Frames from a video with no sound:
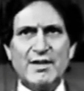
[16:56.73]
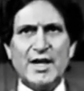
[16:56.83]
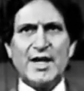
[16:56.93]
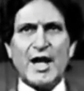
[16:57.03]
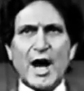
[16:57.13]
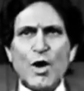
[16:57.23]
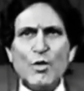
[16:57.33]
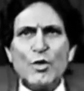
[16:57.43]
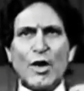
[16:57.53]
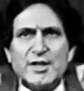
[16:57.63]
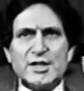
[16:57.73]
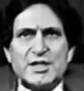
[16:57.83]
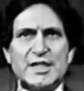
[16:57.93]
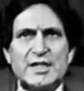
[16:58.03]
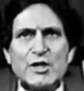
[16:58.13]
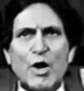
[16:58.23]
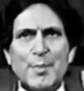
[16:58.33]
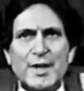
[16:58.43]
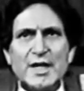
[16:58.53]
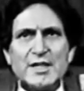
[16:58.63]
and how consciousness
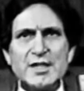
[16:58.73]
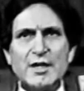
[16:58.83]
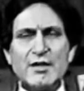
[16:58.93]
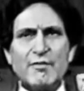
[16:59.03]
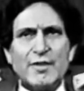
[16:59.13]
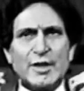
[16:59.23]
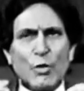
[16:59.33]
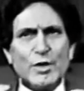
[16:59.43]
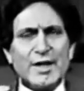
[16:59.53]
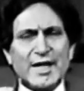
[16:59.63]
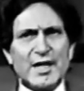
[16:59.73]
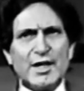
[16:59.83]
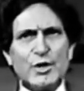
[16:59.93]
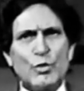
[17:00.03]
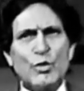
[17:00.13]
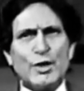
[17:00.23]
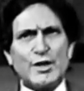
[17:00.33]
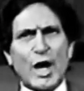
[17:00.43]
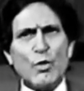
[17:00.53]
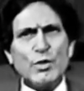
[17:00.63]
operates without getting into
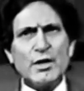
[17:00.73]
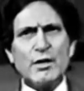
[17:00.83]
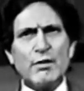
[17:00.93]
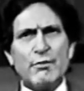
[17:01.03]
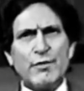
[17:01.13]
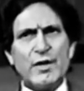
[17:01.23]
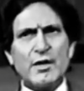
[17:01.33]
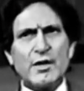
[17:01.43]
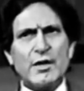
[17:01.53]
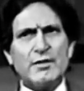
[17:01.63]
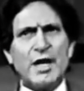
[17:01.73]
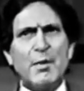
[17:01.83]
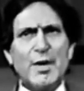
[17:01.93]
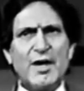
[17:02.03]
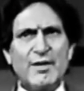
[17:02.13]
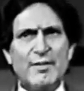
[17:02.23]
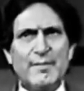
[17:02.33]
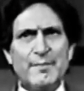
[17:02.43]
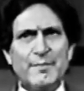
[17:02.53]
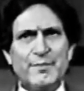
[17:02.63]
doubt, fear, dilemma.
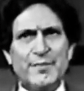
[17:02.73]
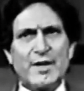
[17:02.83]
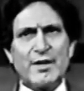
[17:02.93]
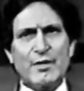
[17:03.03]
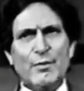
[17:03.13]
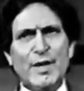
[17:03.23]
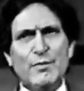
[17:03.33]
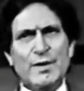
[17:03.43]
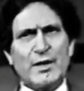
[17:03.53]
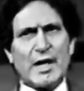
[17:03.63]
When we